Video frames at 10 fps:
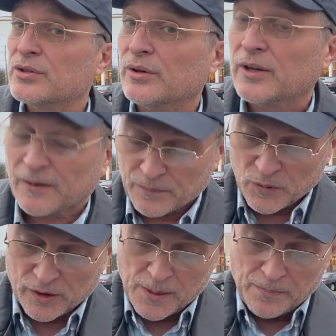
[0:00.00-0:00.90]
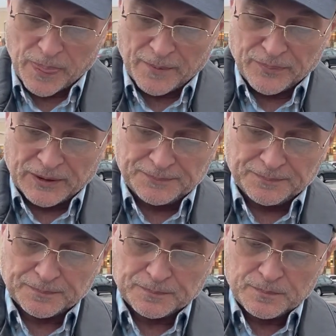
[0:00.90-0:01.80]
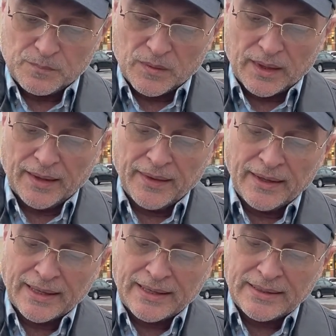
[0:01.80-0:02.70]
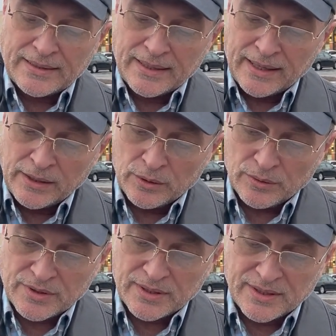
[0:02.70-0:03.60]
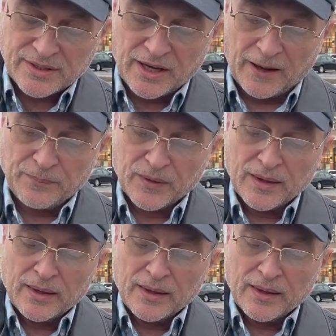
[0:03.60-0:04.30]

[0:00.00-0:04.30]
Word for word: circuit, okay? And then it continues to say